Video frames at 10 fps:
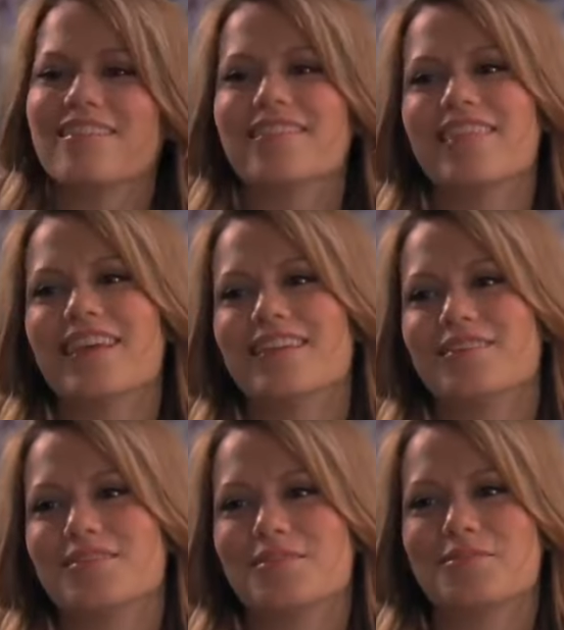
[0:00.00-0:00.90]
Oh,
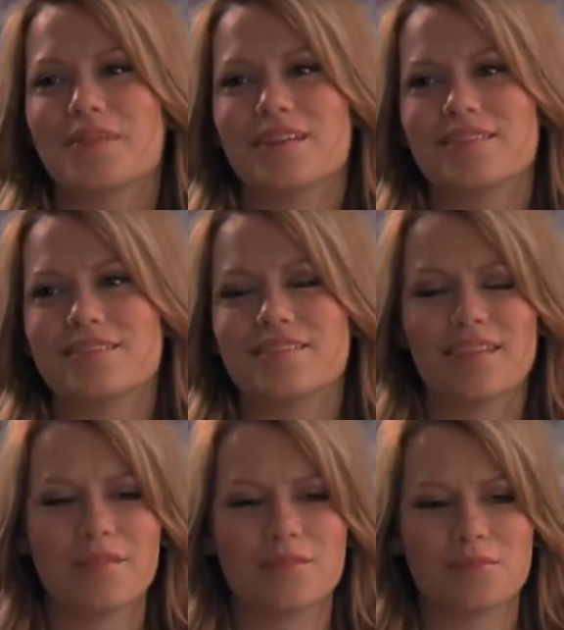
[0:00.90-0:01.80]
thank you so much.
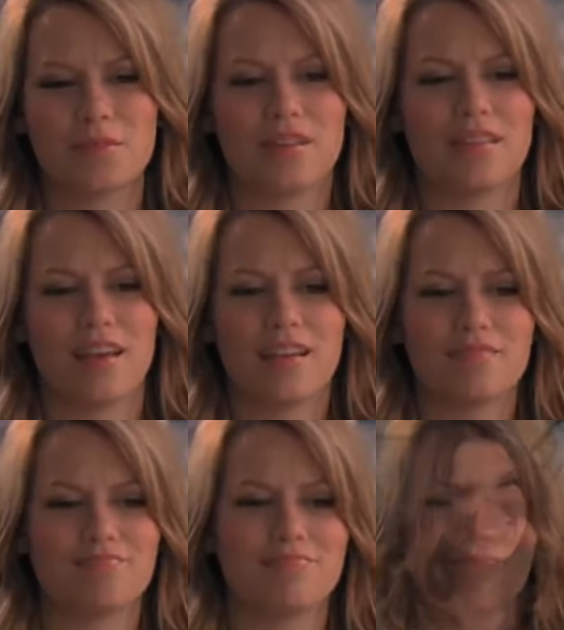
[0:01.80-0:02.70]
I always wanted that.